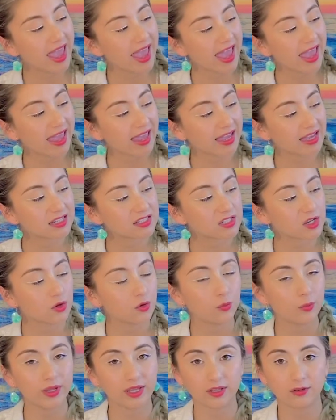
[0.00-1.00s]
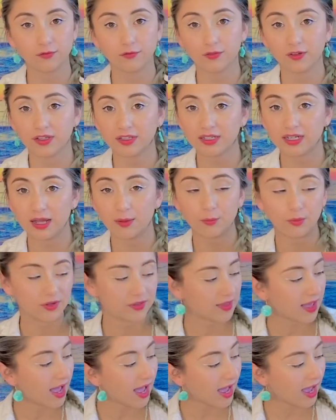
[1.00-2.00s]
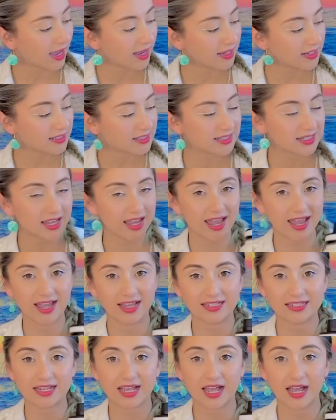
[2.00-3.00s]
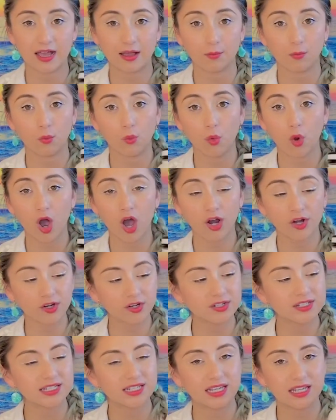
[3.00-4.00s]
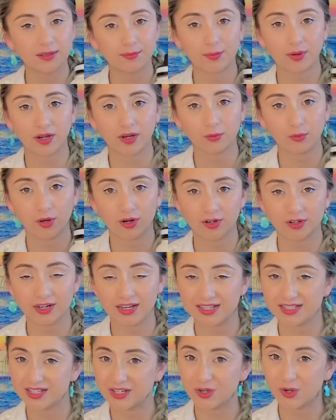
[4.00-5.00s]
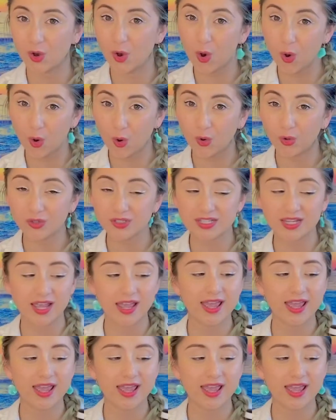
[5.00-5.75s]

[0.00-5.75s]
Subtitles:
And we can fill it up with ice and water to keep our water nice and cold.